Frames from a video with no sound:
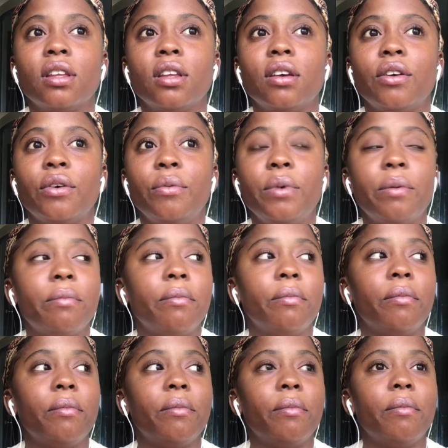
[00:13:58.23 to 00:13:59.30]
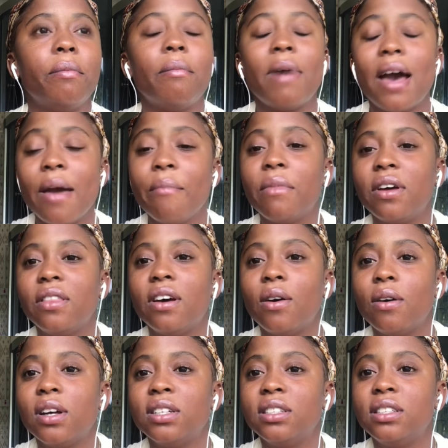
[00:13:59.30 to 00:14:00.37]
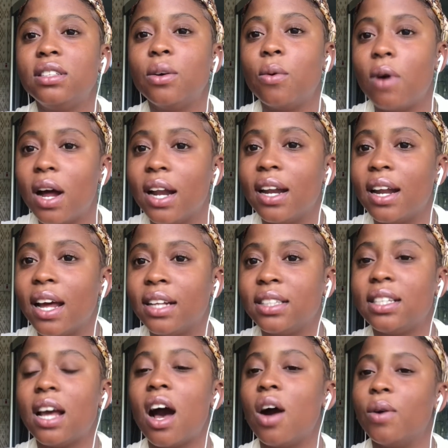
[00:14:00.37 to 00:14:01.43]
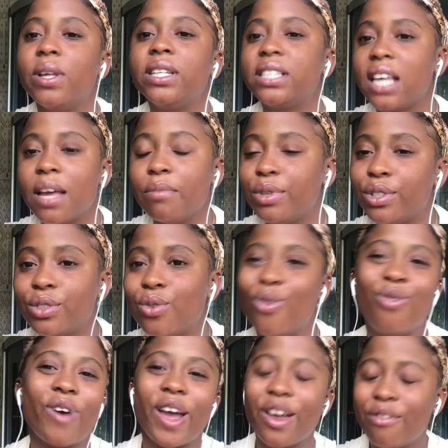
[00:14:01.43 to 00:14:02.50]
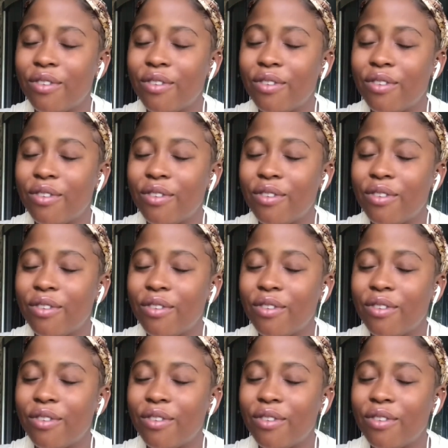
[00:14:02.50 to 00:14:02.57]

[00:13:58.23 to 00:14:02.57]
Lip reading: remember, my mother was the one that always came to school for every